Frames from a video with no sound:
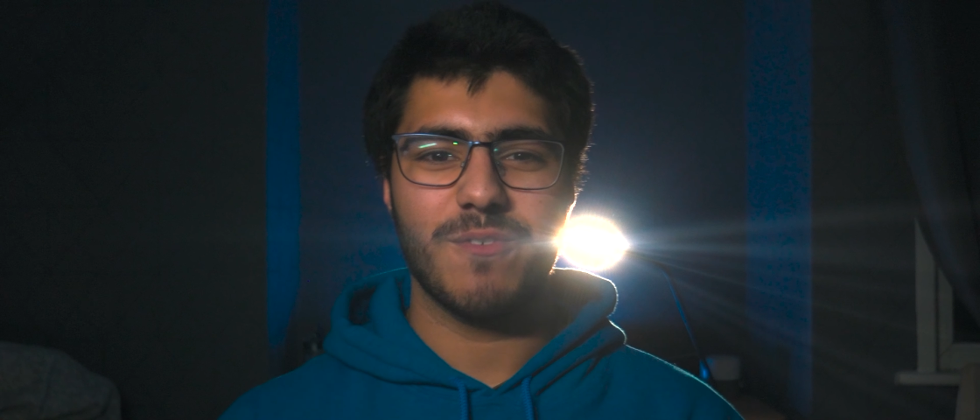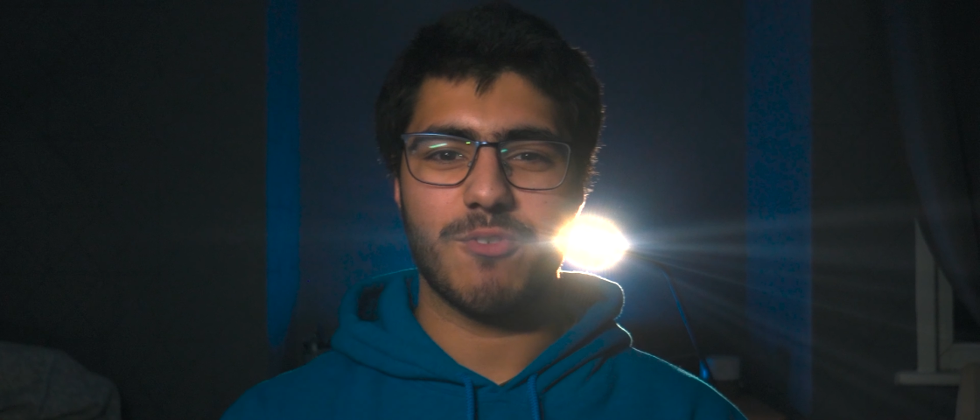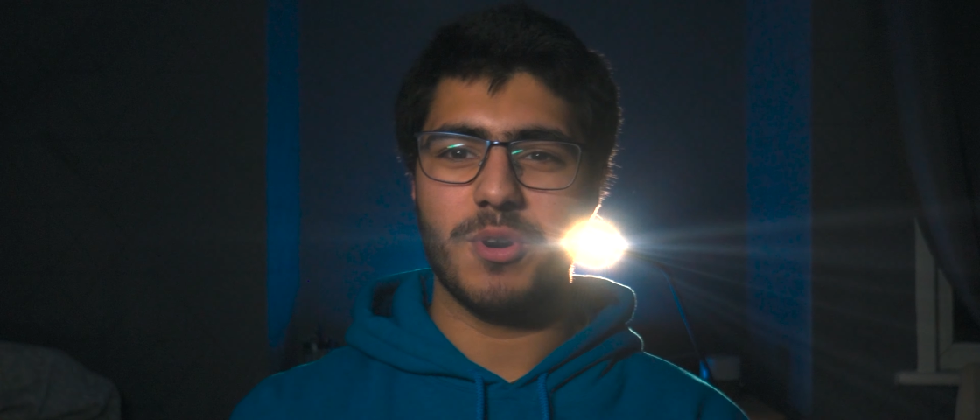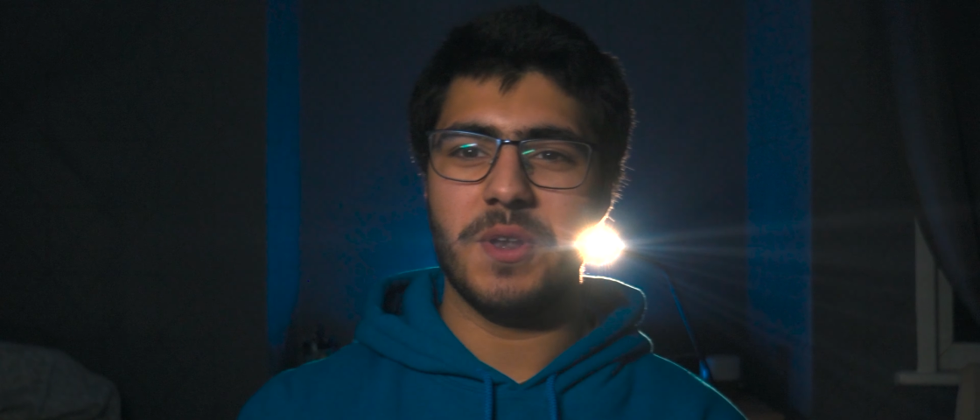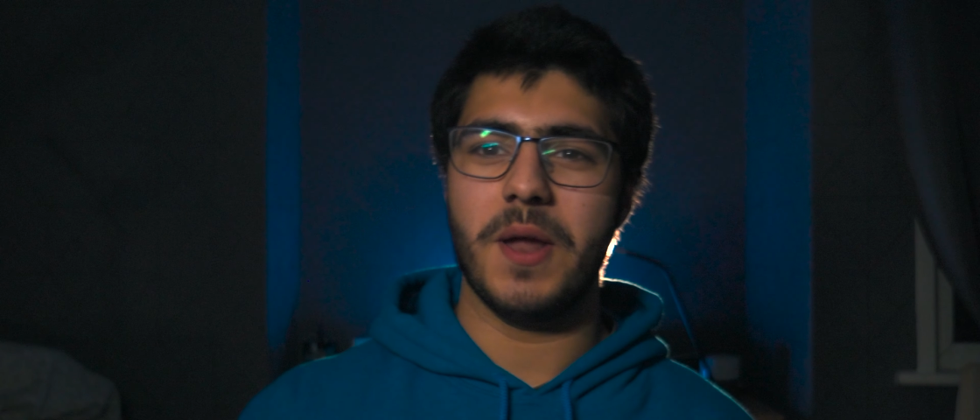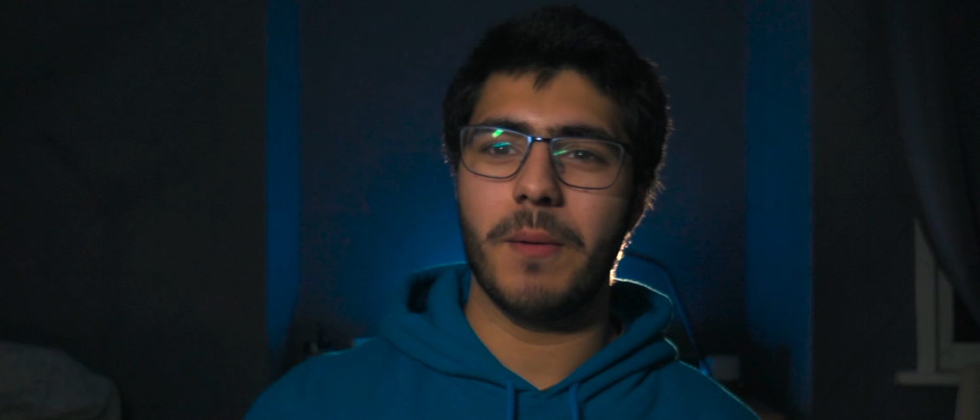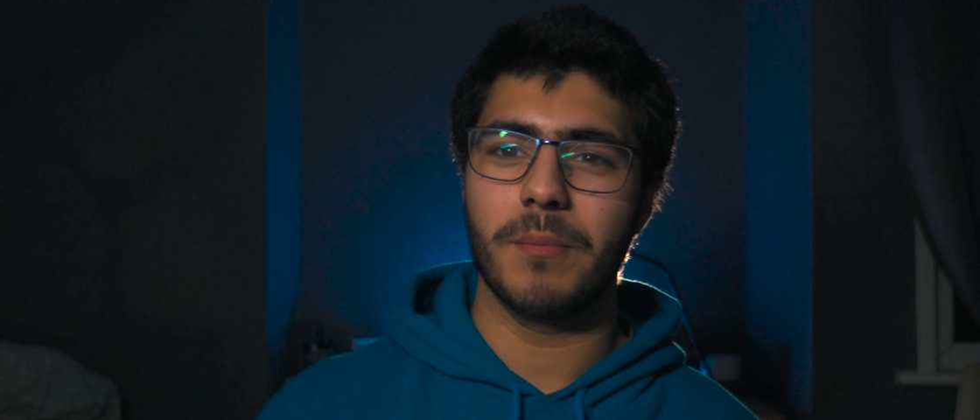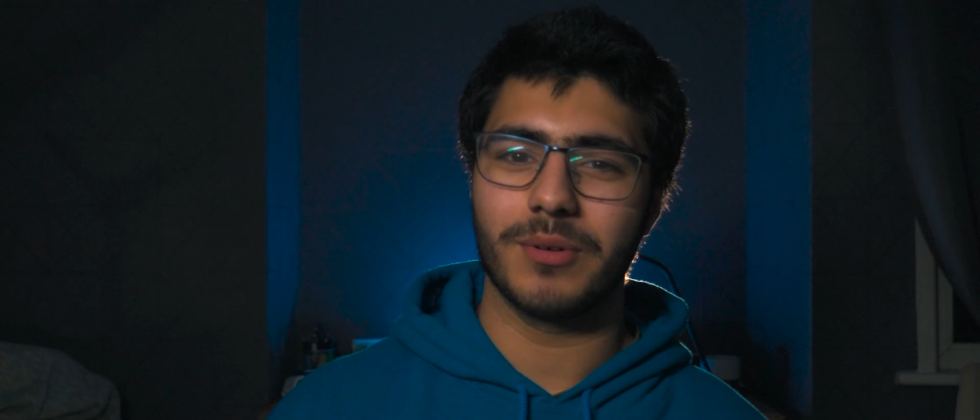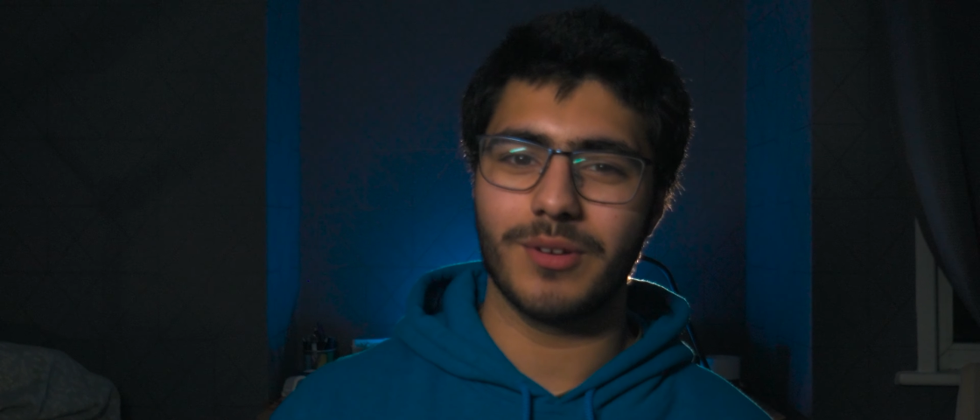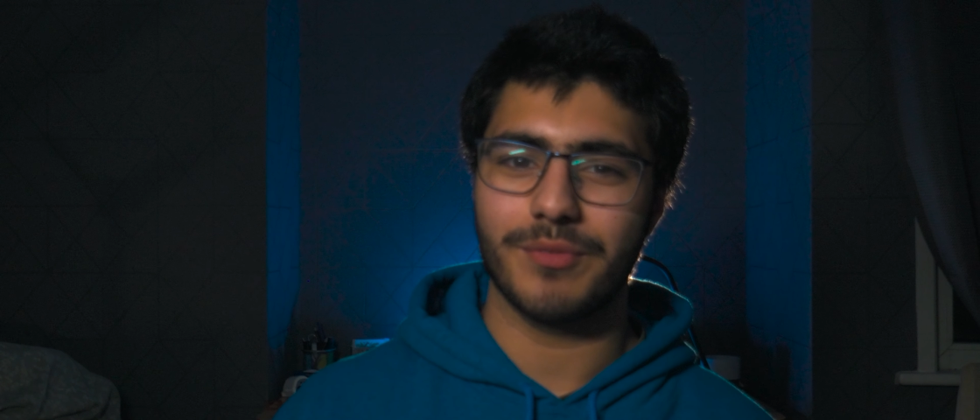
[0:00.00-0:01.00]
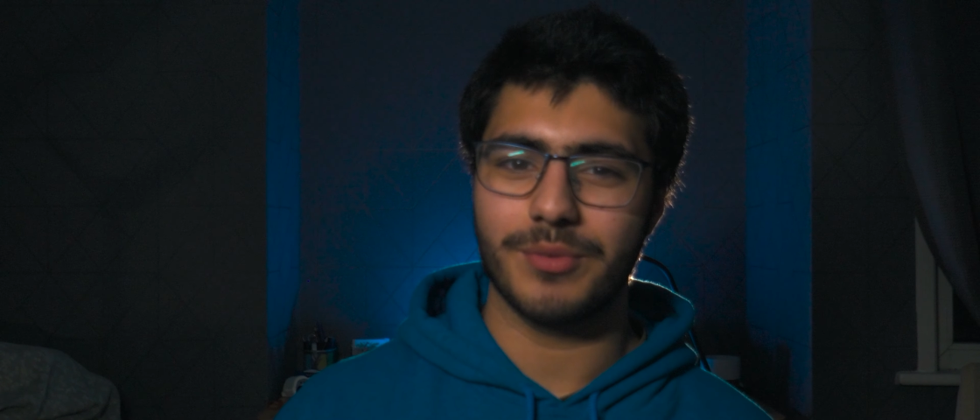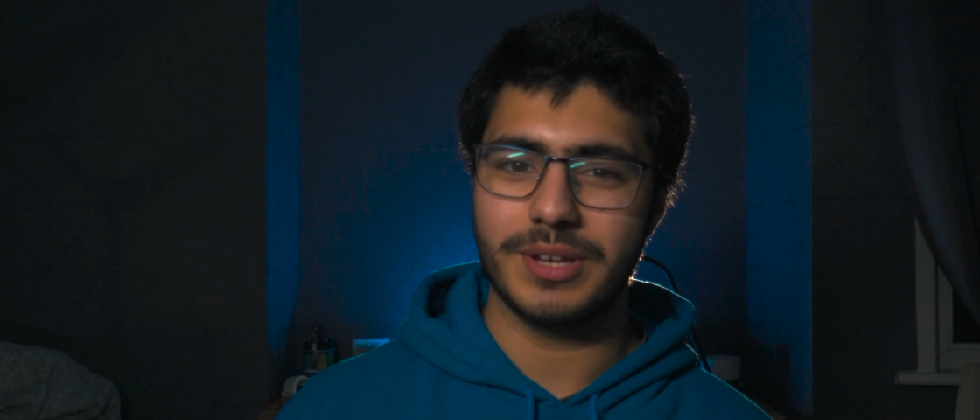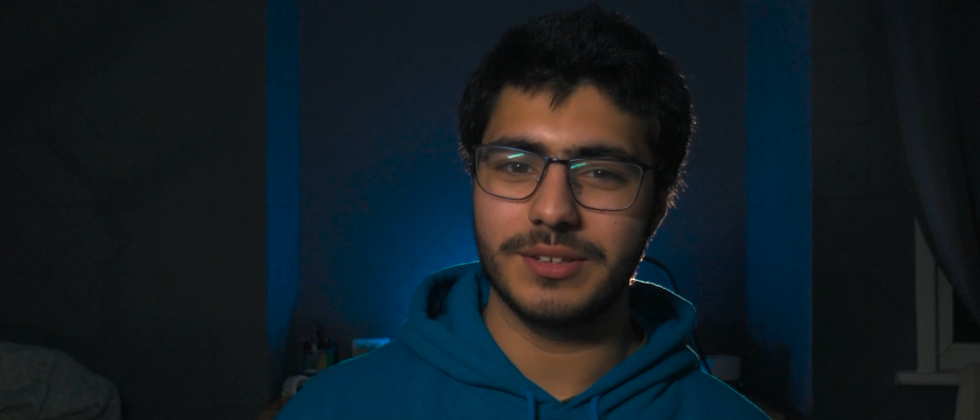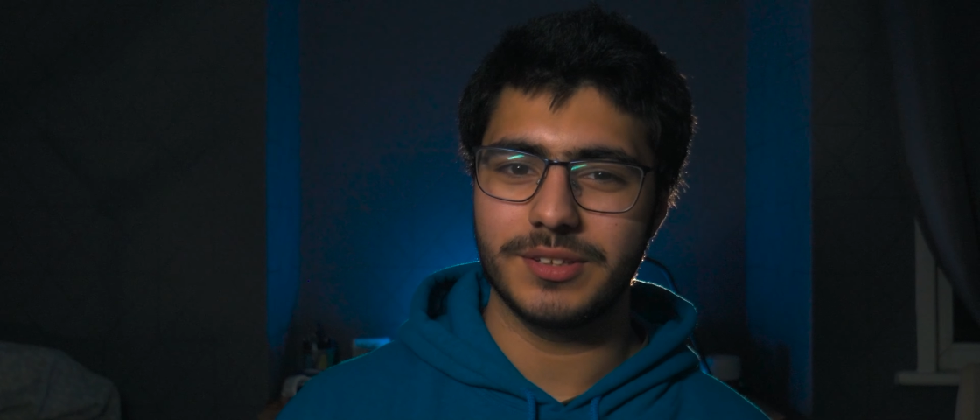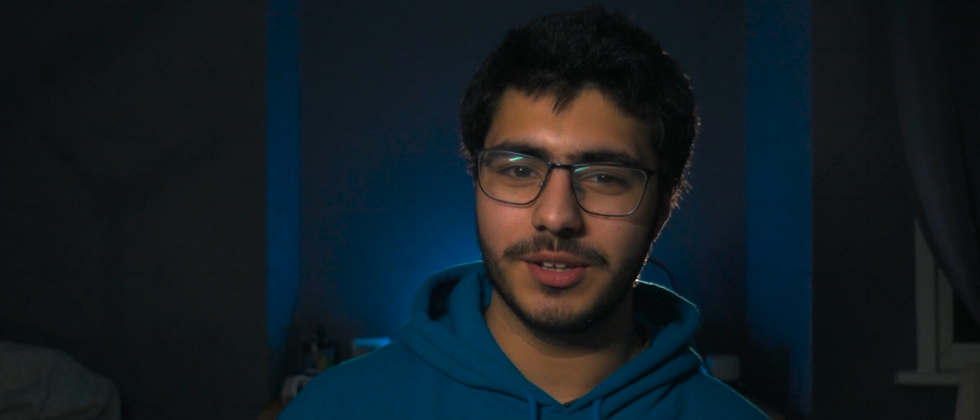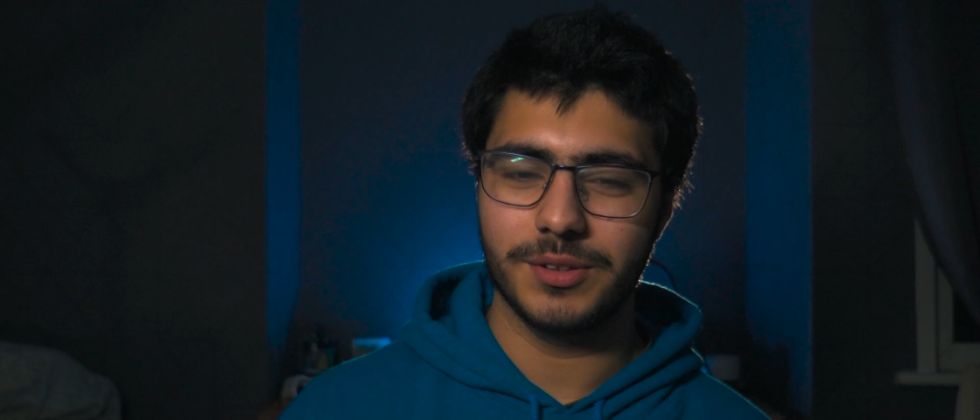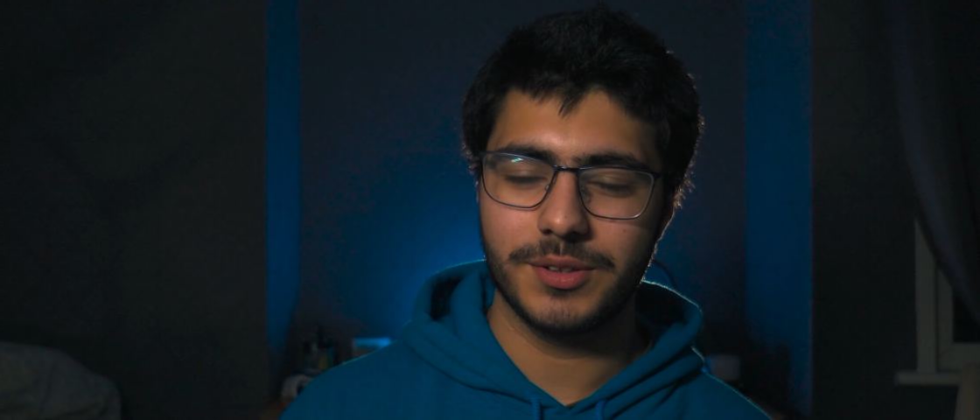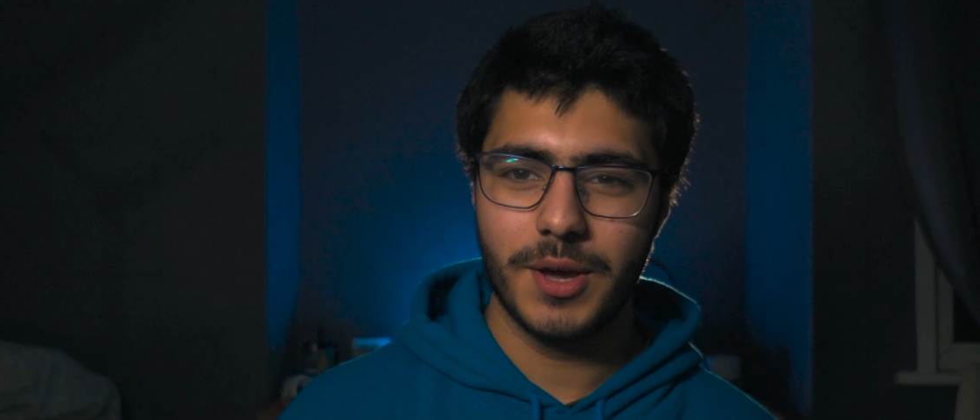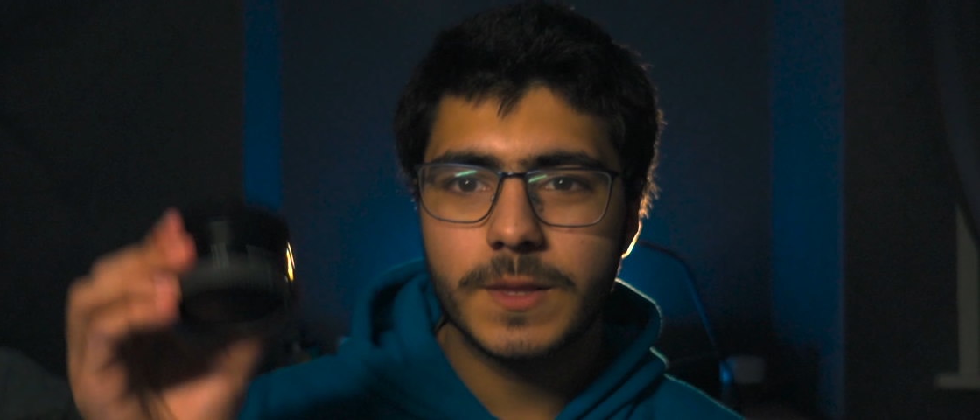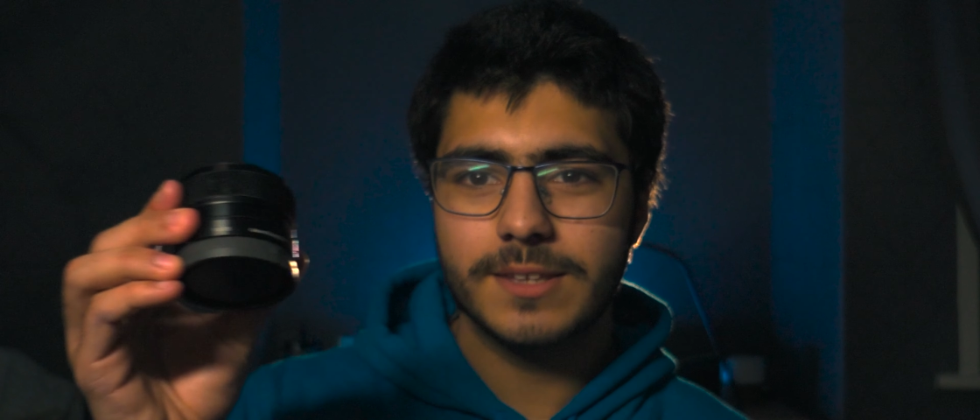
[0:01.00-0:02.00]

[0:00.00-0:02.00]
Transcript: for a number of reasons.